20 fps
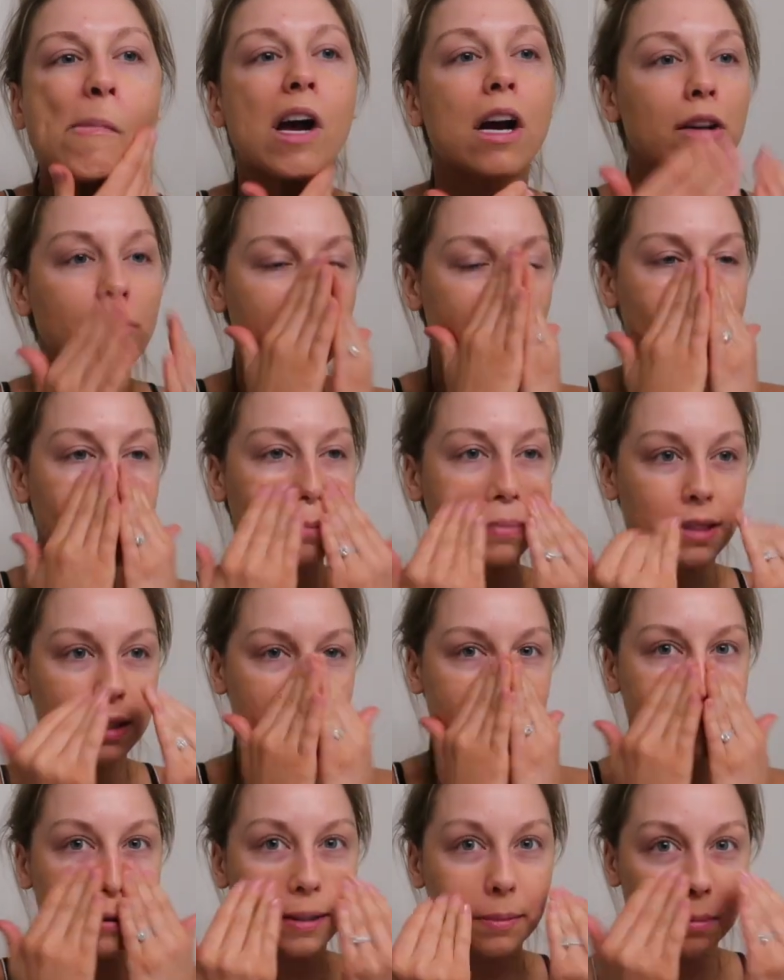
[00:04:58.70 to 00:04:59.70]
cover up
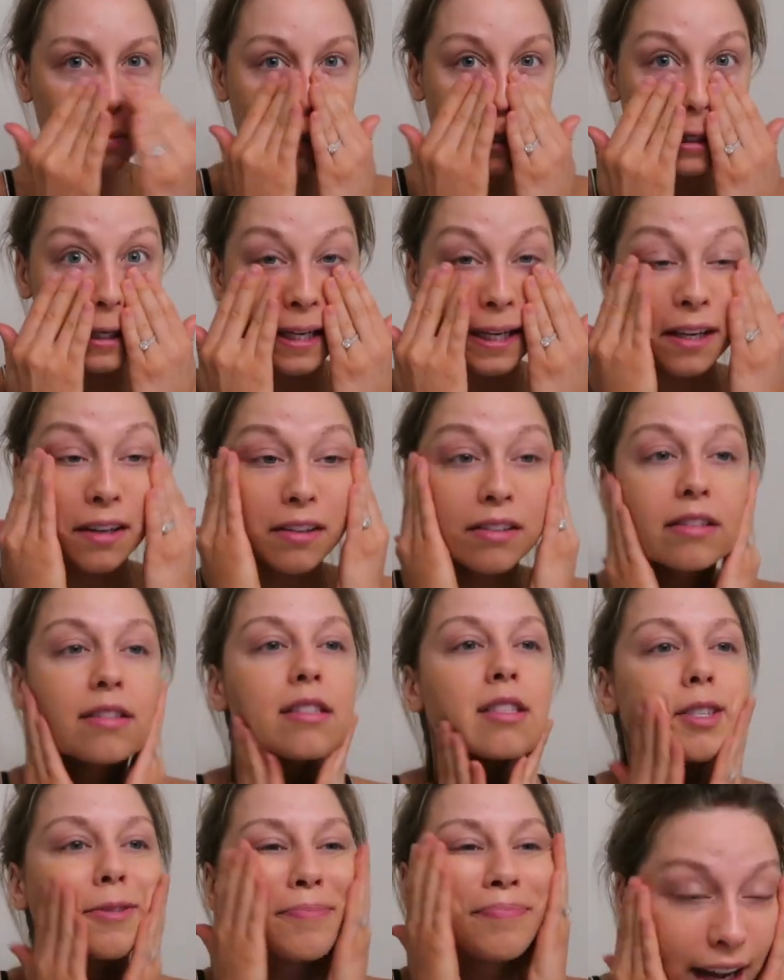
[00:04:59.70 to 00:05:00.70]
some of the
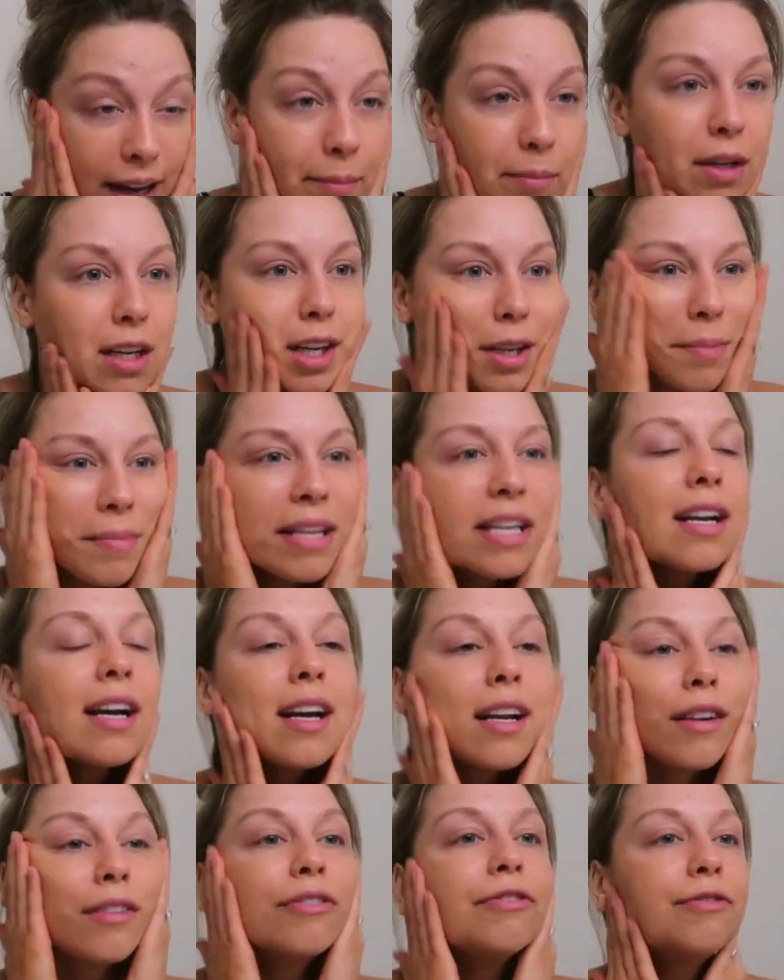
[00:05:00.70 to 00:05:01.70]
breakouts. I'm gonna be
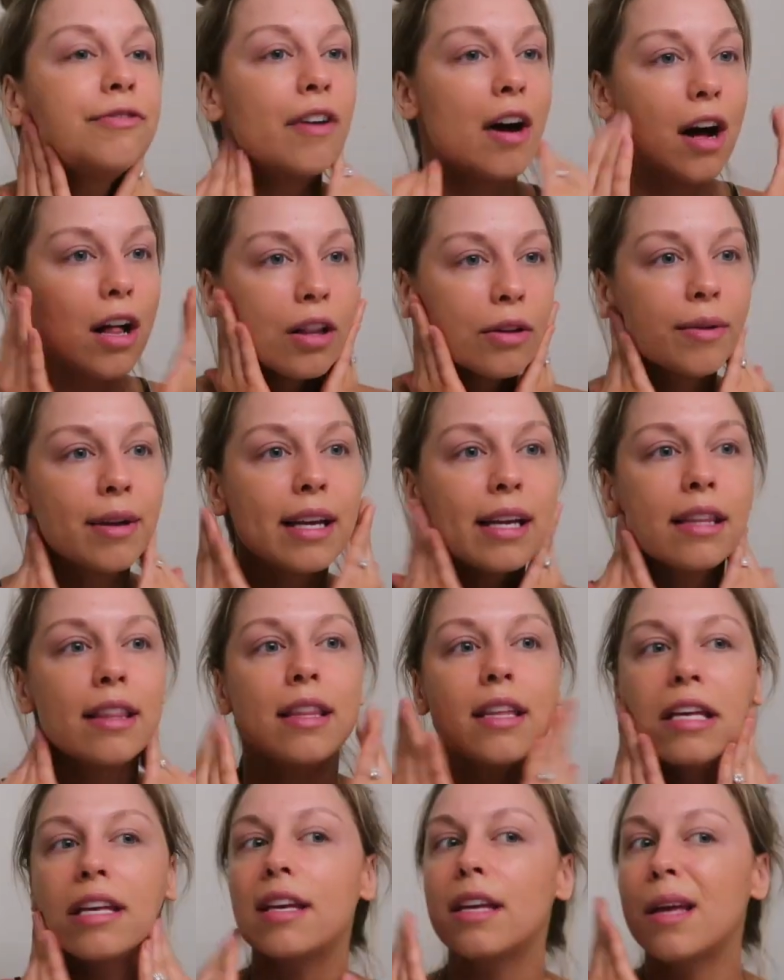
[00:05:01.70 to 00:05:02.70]
kind of following
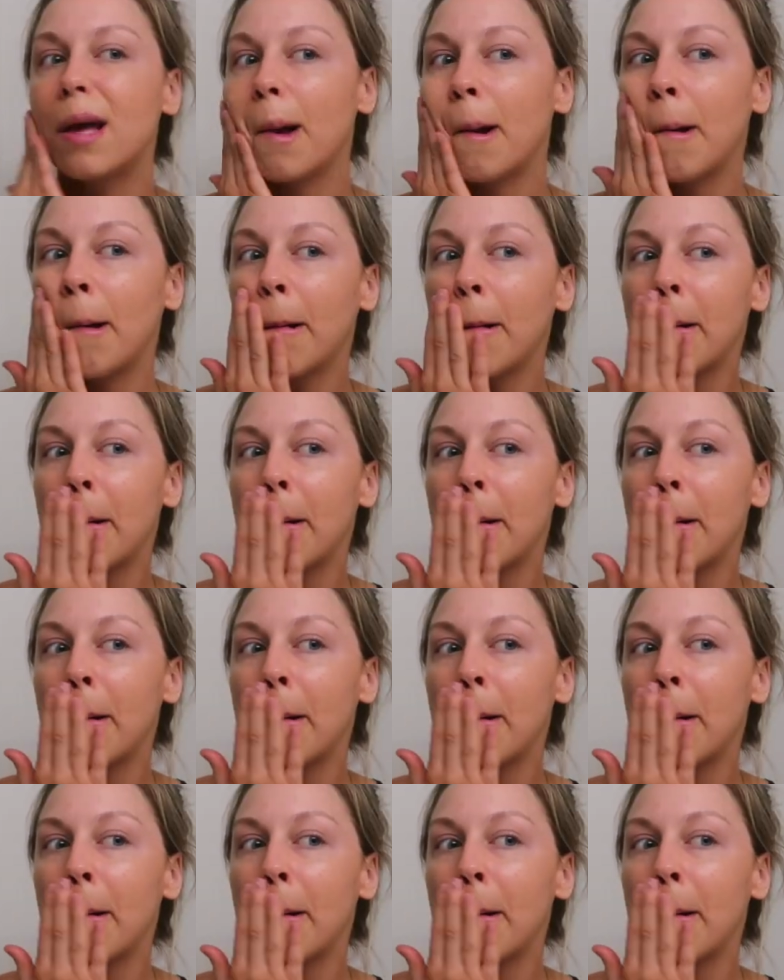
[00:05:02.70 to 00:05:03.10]
the